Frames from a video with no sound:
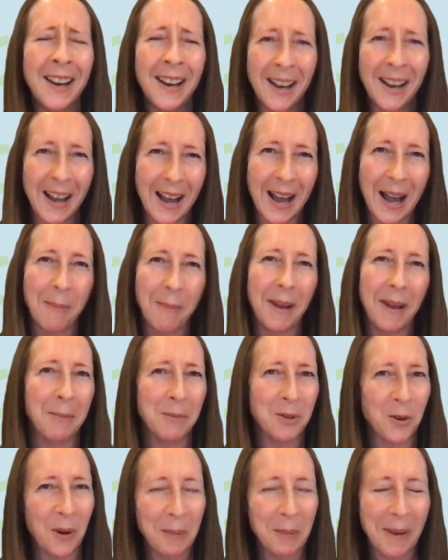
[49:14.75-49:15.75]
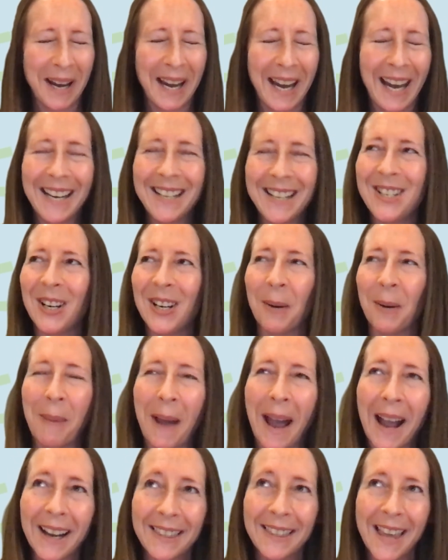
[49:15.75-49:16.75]
and I'm showing my age here,
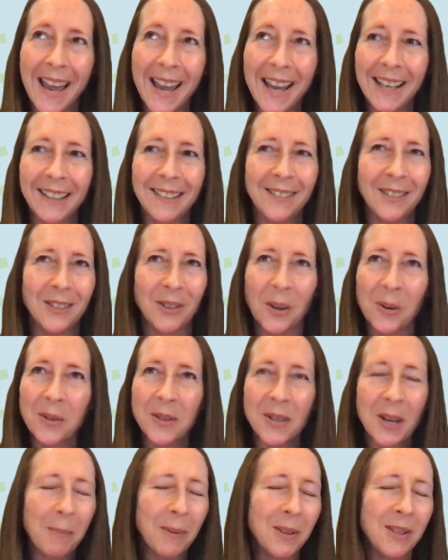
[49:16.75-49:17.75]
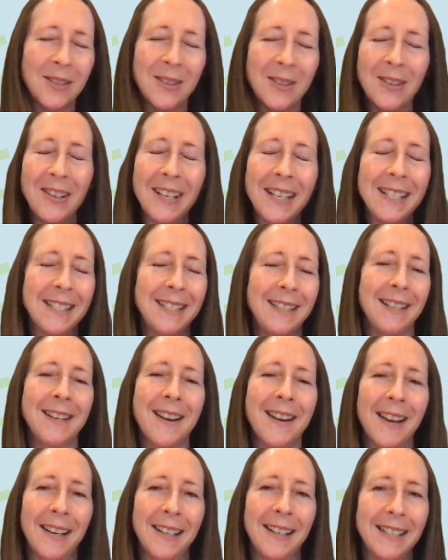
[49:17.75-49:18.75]
back then, those opportunities did
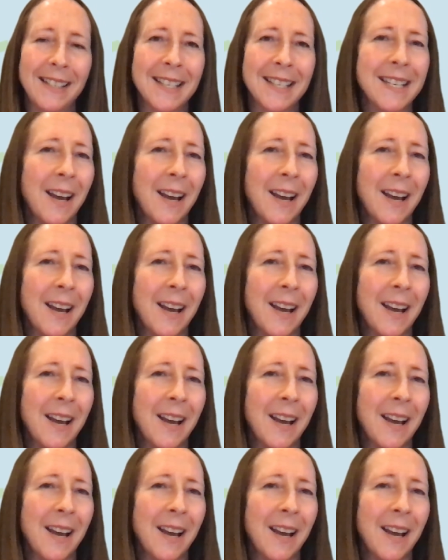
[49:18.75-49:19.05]
not exist.